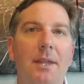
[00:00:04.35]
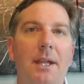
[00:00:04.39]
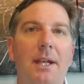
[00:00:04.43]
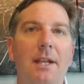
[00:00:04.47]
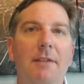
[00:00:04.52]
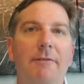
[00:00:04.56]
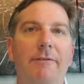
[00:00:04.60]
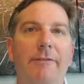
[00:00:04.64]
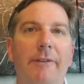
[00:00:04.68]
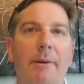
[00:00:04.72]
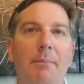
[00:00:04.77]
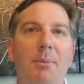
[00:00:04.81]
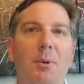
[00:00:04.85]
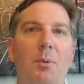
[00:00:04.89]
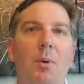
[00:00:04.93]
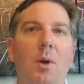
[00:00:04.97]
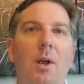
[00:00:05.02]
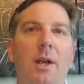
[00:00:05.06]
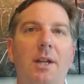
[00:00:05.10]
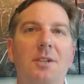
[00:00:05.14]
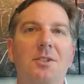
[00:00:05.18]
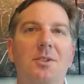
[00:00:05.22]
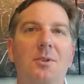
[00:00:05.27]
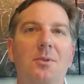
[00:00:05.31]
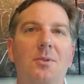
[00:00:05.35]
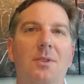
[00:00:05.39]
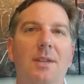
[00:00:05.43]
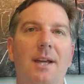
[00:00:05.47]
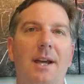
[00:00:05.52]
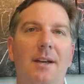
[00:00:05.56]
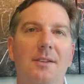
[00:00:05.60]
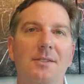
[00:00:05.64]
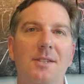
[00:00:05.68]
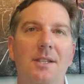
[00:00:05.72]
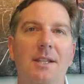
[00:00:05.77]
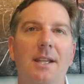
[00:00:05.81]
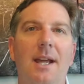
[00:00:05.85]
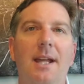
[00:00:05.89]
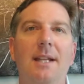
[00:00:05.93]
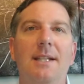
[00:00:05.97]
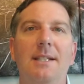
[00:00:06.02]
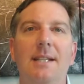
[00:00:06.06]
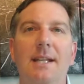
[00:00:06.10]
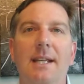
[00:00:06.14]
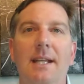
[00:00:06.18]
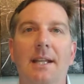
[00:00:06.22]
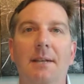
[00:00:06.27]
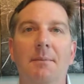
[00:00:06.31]
ending February
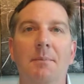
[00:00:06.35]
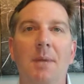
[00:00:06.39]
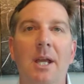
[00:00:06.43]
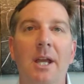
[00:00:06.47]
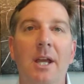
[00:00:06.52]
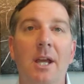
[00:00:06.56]
2019.